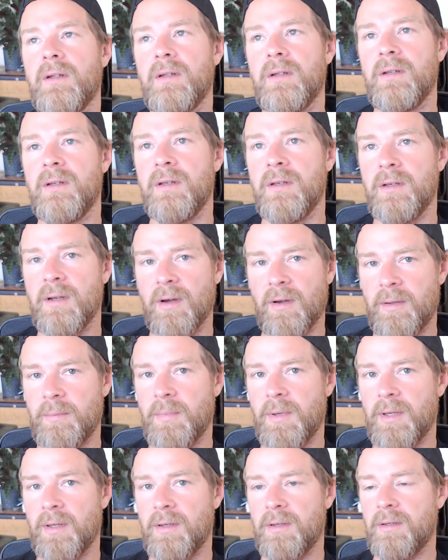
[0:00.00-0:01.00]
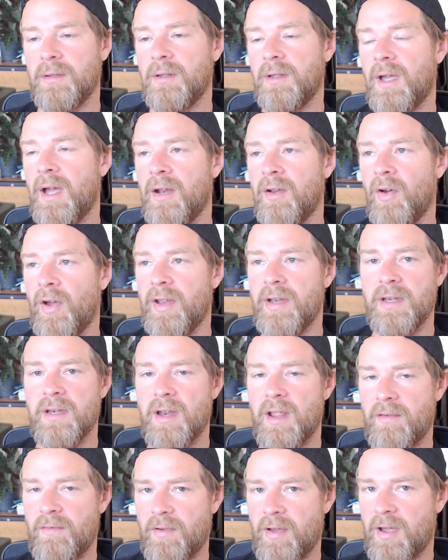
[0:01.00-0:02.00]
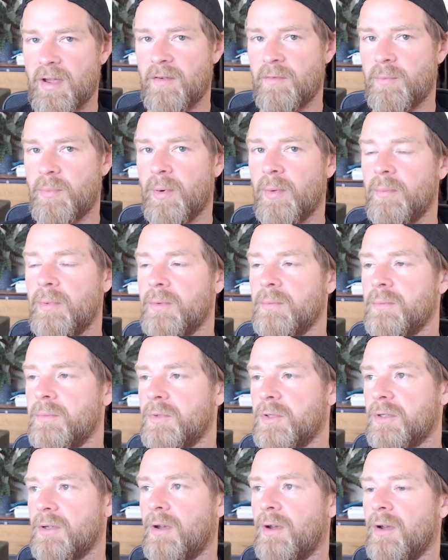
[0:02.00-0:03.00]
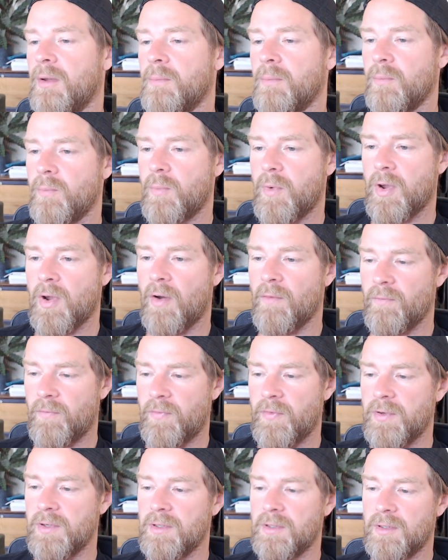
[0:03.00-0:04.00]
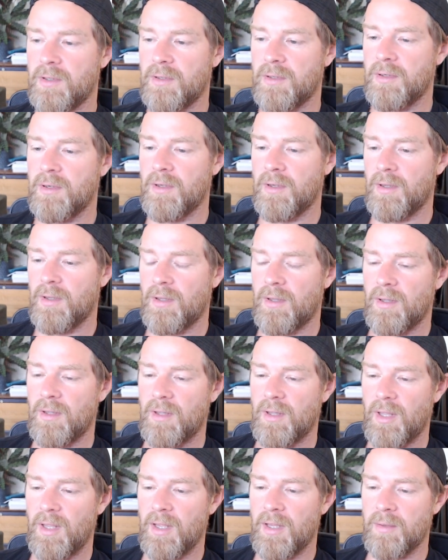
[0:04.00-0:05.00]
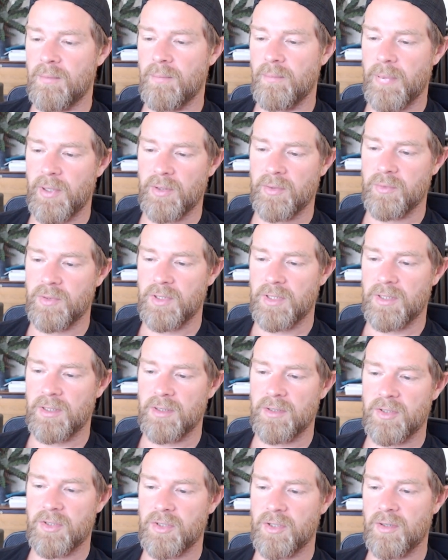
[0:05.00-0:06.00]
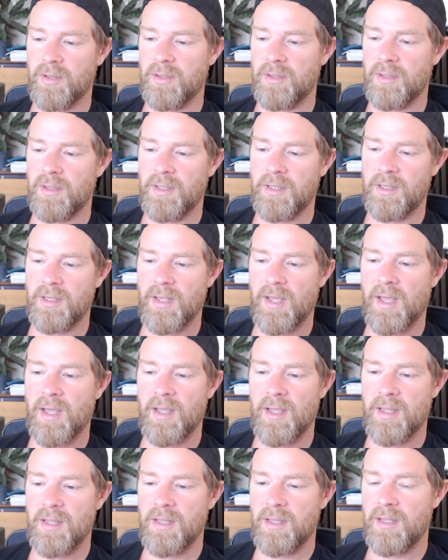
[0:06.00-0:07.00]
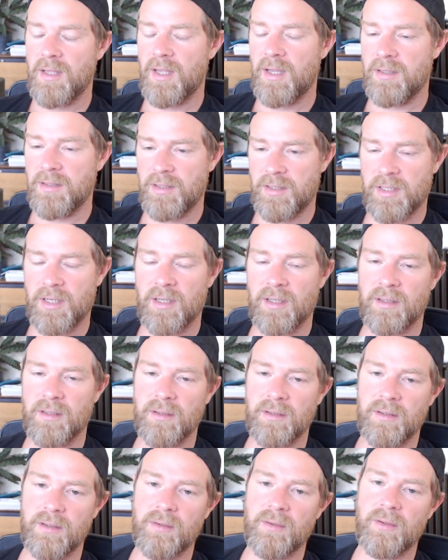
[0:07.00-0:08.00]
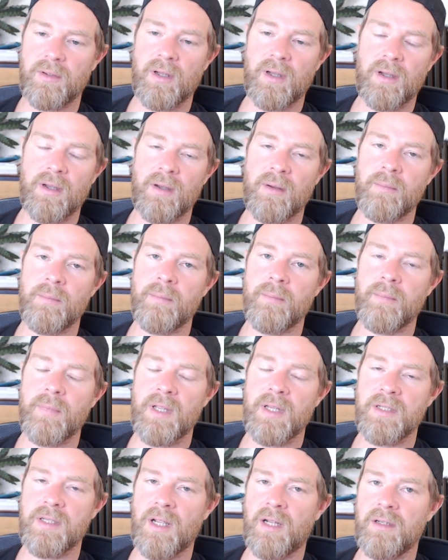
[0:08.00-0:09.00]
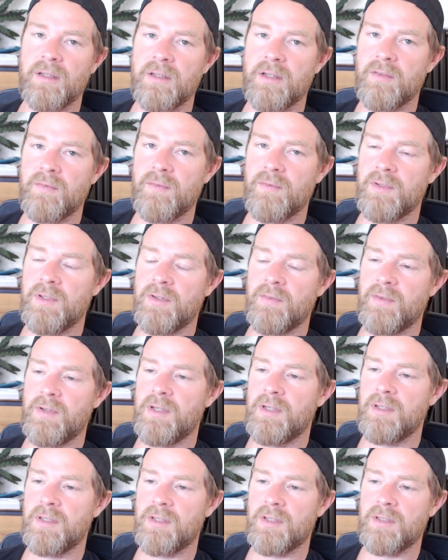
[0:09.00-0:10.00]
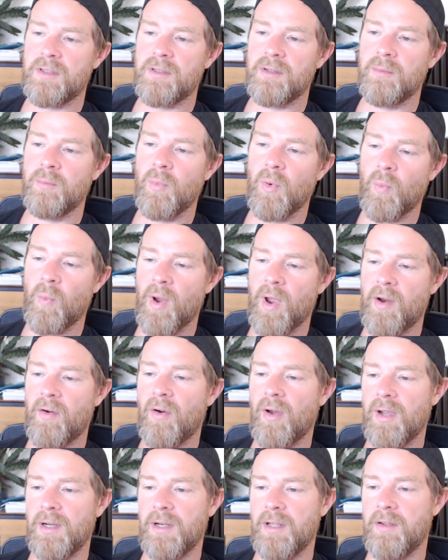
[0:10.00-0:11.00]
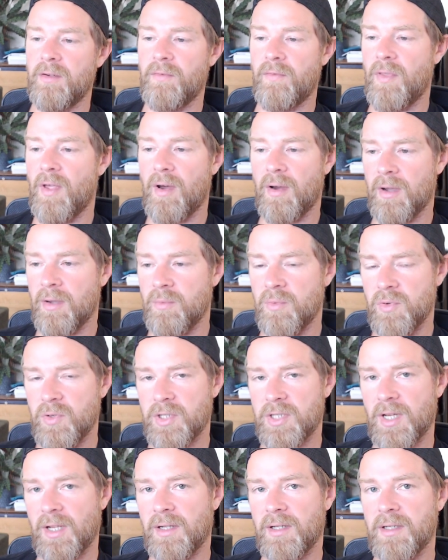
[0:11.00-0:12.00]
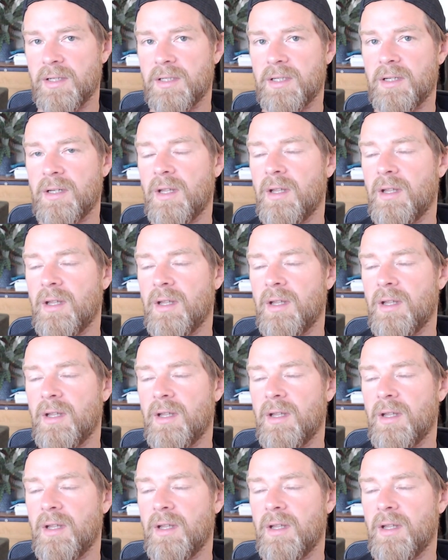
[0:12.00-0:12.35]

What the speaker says: nightmare. And I never have problems. I'm confident in building certainly a Intel NVIDIA system where I live, that I will sell it